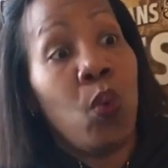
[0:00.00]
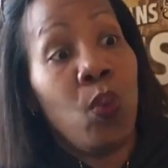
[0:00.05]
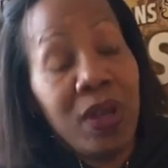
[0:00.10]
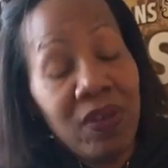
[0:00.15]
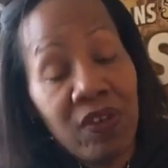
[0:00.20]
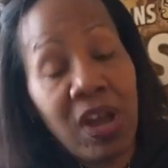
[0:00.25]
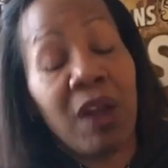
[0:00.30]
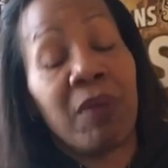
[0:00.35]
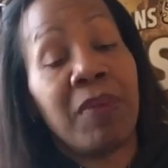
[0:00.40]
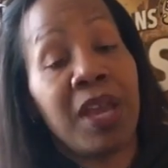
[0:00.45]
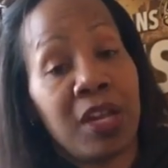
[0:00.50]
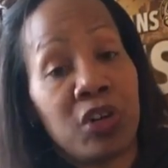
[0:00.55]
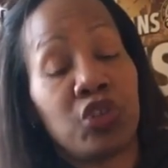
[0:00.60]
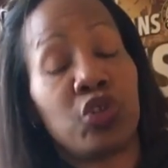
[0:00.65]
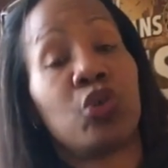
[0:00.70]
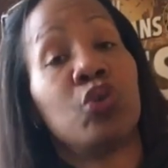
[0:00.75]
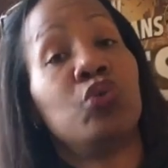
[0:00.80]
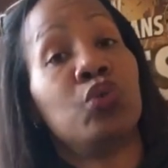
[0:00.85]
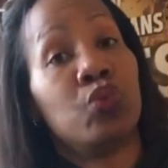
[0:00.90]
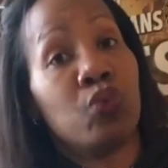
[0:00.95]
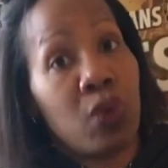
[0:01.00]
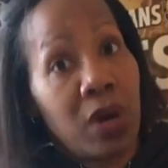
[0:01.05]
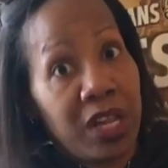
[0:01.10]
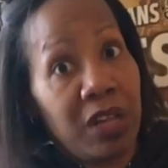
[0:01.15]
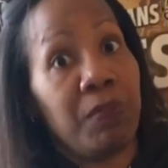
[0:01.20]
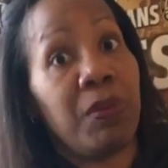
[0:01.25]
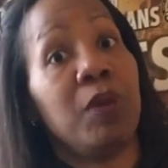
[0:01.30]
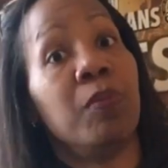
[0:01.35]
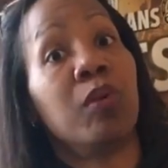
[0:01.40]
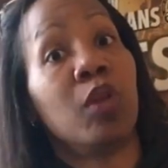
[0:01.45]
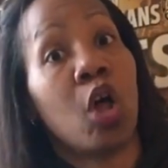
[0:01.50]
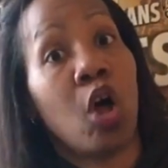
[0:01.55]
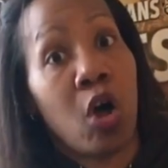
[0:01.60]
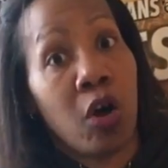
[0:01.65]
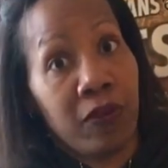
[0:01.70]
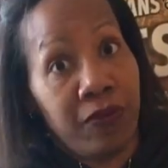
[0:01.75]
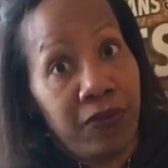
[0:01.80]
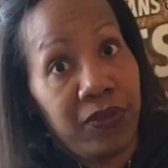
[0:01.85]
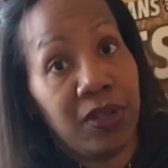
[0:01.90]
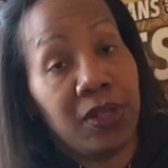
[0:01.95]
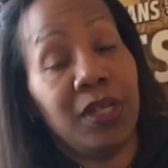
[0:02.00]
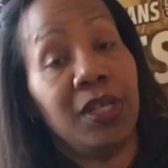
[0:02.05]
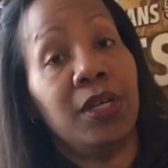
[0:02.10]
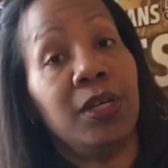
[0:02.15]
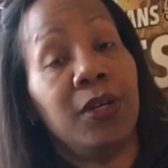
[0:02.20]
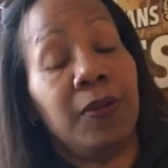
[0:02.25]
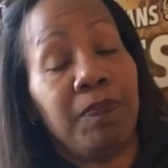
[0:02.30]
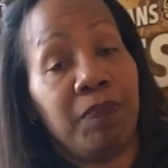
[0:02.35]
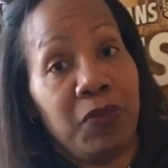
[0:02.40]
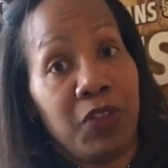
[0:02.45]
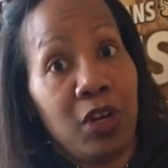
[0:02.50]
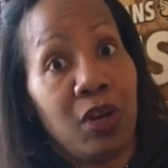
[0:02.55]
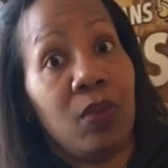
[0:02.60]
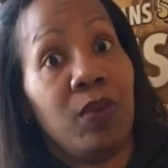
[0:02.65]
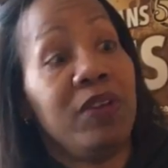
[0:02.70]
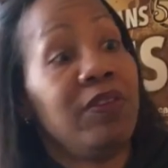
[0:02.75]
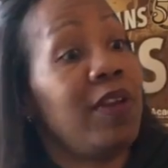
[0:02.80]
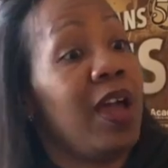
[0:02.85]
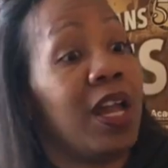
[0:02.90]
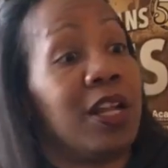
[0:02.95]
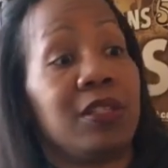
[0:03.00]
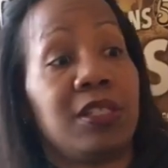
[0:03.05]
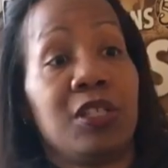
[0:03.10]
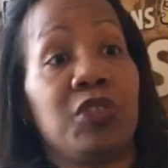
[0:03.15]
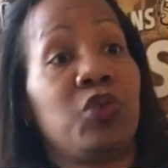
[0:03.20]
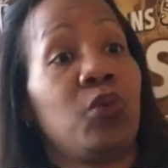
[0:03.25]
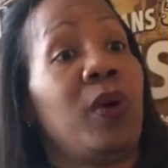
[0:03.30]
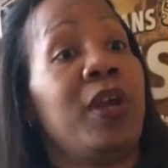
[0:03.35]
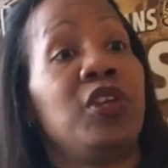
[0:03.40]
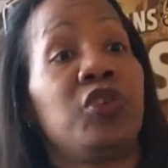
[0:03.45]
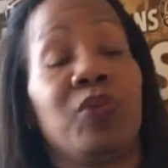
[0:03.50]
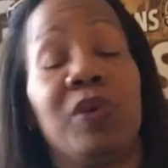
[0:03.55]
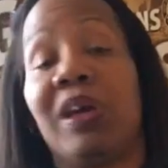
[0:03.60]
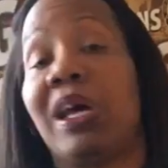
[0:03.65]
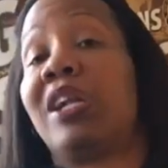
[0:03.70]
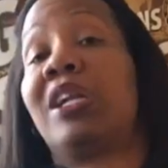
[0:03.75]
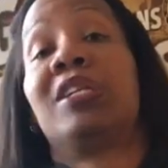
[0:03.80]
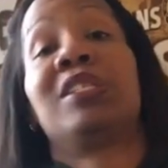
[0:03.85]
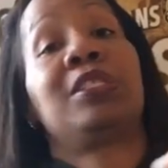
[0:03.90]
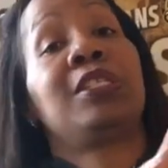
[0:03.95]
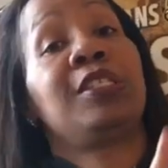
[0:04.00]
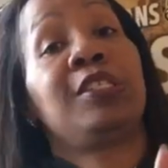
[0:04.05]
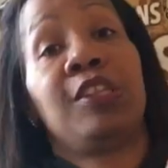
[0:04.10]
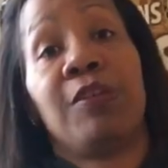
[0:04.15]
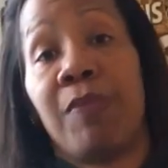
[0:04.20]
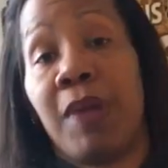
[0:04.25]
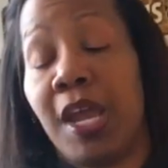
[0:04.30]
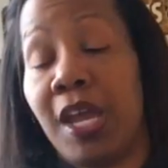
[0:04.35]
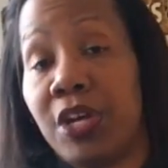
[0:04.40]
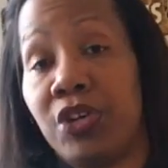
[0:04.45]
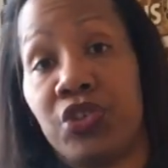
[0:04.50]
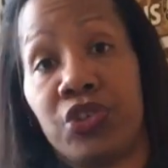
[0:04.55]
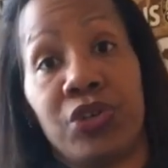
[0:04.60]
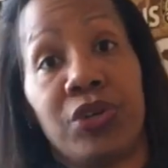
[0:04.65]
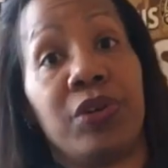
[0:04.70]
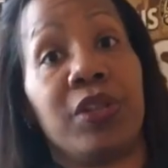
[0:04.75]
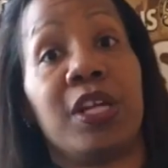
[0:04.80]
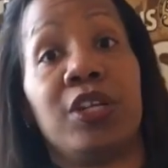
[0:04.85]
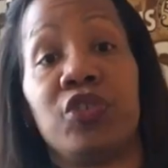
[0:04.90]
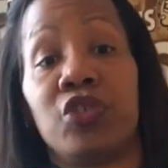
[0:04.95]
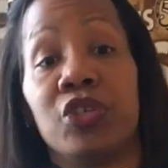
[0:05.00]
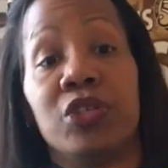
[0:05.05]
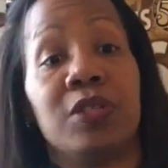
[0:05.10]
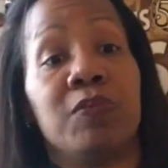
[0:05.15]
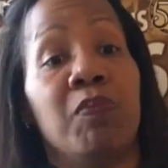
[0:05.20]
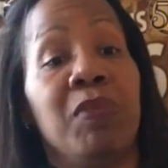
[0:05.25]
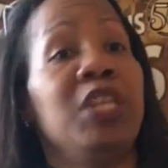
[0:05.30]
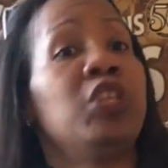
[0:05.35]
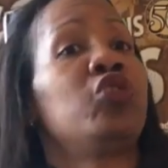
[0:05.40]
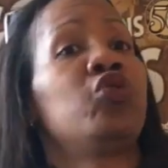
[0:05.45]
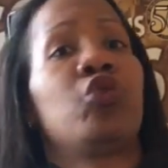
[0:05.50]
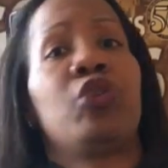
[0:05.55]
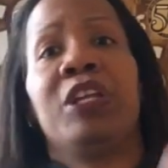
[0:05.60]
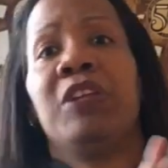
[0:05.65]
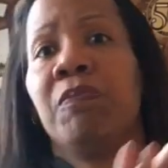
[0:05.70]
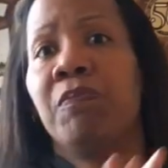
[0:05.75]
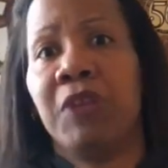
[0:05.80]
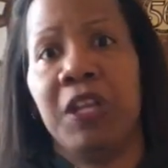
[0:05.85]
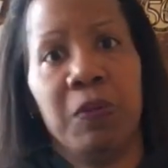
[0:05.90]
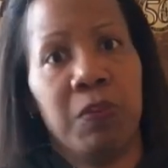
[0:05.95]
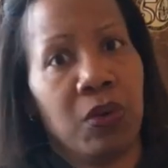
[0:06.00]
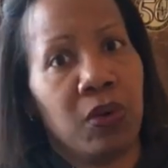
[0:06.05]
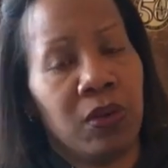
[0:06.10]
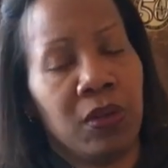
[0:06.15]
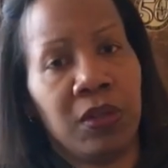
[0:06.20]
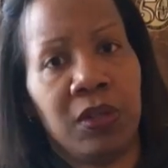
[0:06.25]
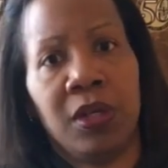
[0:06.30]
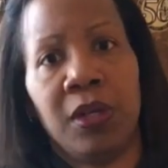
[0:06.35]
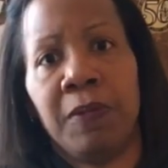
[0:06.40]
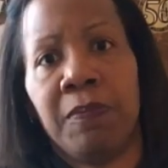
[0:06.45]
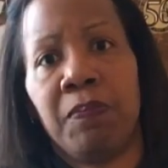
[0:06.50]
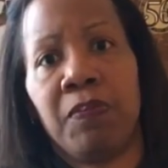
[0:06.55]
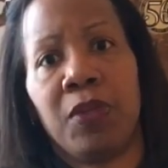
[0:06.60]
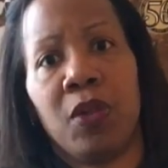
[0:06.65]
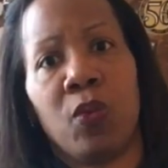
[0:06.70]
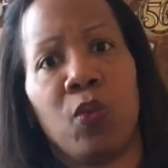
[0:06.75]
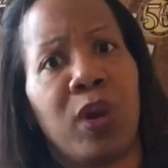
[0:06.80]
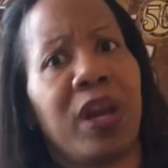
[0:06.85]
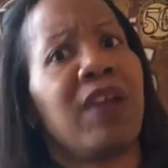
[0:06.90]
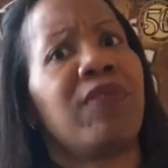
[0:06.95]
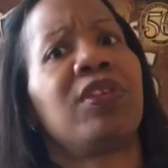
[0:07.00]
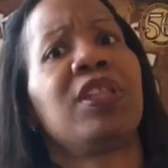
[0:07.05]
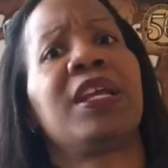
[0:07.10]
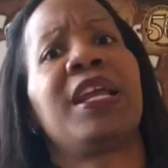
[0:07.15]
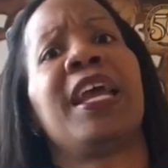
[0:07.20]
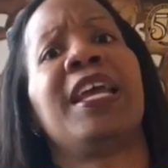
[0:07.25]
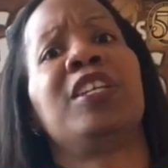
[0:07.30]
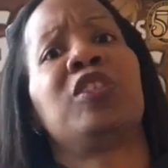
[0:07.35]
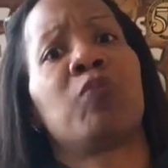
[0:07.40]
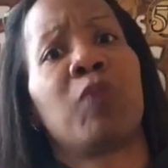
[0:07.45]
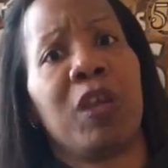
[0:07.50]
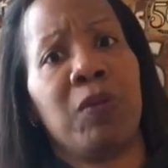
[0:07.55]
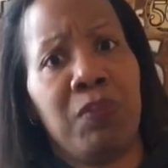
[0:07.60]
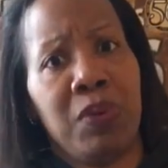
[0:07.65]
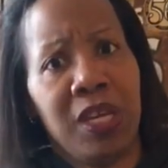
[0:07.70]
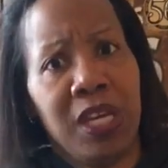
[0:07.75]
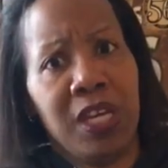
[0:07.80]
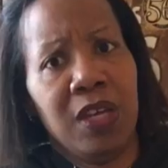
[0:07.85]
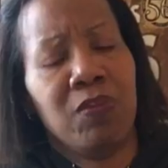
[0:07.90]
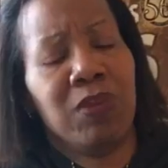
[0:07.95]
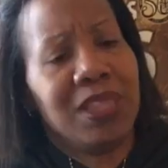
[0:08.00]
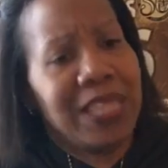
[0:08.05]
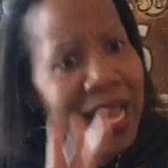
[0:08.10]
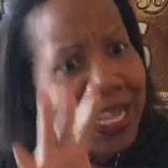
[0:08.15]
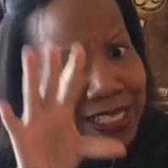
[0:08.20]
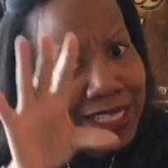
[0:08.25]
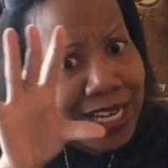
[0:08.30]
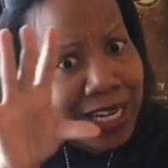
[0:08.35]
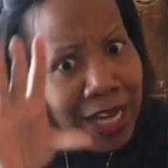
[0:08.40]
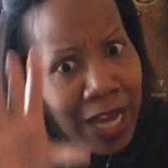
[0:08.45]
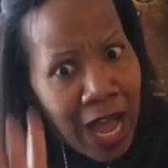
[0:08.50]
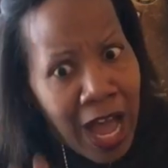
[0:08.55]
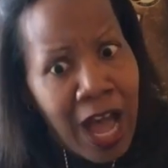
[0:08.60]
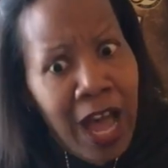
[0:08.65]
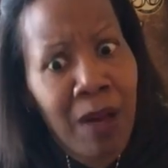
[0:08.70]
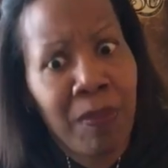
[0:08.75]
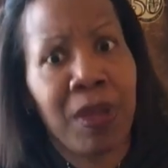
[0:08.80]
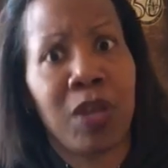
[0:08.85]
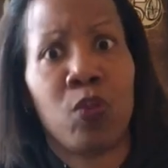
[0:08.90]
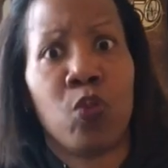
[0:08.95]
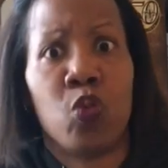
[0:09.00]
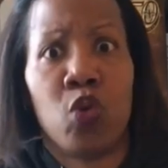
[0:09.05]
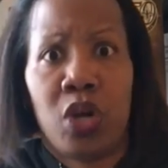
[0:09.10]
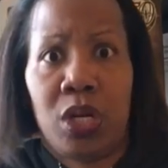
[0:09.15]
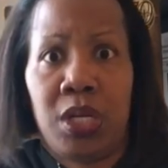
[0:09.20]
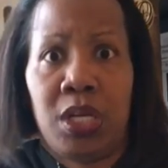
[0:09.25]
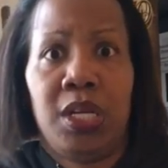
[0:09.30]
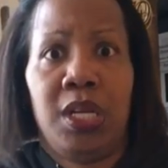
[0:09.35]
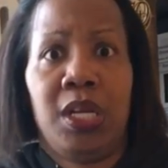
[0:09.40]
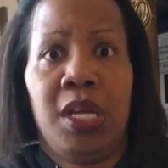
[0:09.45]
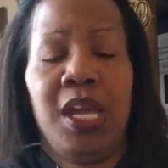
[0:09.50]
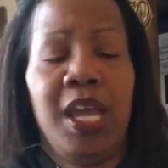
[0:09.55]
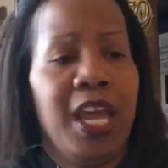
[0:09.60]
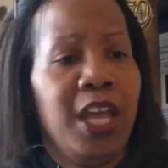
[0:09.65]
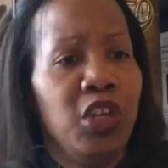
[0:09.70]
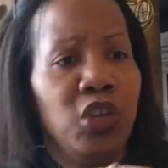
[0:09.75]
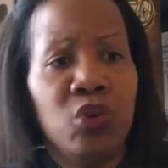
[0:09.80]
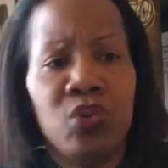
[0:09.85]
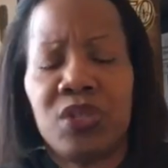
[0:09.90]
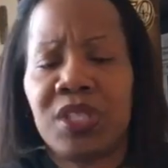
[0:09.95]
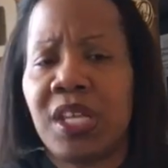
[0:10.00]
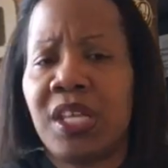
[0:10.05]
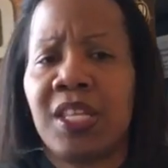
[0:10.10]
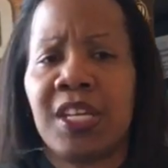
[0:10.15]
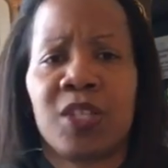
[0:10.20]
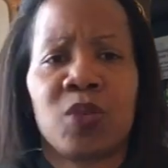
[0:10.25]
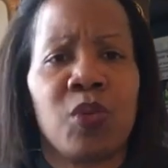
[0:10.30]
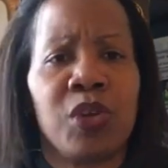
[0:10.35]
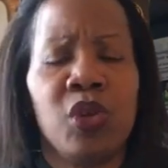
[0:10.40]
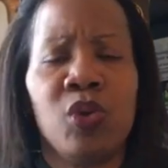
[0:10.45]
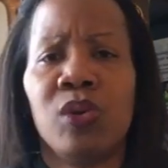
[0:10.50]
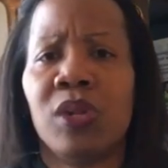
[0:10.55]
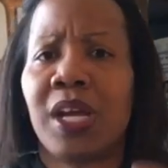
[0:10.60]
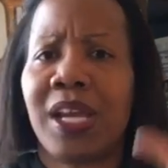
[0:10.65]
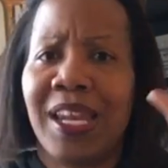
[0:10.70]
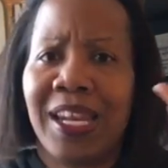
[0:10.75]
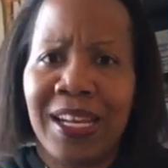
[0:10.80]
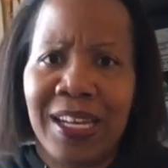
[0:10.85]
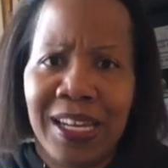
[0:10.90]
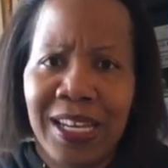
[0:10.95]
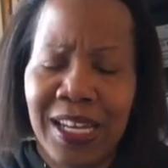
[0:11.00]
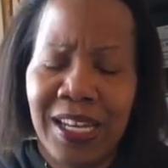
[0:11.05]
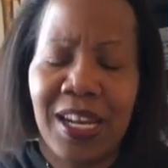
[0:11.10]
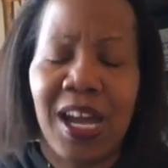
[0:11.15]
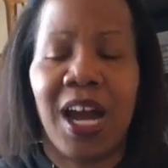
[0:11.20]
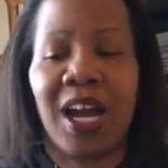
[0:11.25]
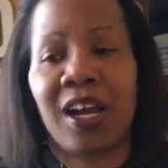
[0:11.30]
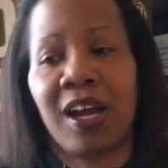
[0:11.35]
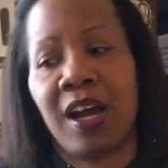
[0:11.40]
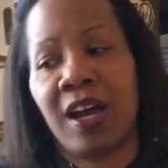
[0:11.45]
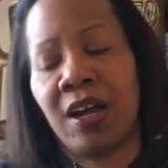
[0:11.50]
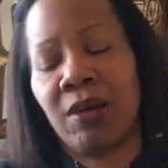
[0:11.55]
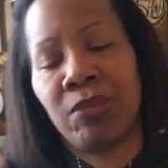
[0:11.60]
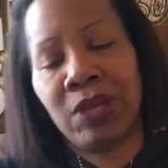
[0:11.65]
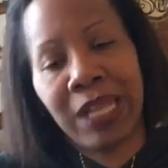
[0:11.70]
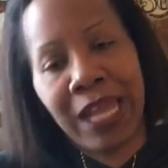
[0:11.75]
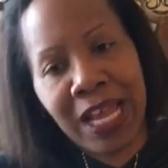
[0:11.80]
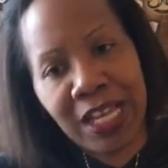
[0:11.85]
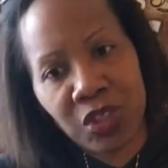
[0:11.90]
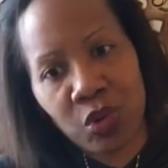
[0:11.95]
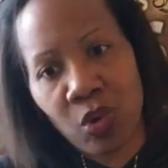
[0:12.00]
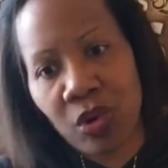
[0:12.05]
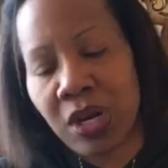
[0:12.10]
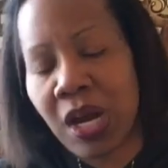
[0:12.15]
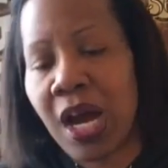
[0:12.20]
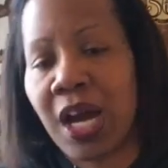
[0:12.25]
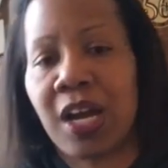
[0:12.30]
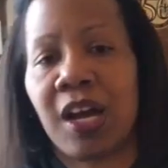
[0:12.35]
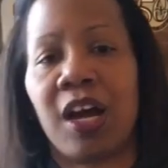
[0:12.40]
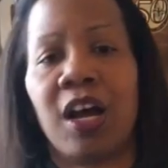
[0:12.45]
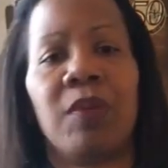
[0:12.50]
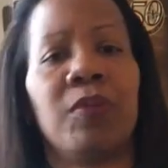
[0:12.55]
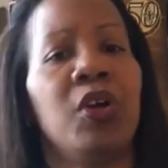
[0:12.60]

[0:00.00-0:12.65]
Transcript: we've got a manager who's running people off. You know, we've got a situation, we've got an assistant manager that's just mistreating people, whatever the case may be. But that's a common one. And you see this when you look at Indeed.com, Glassdoor.com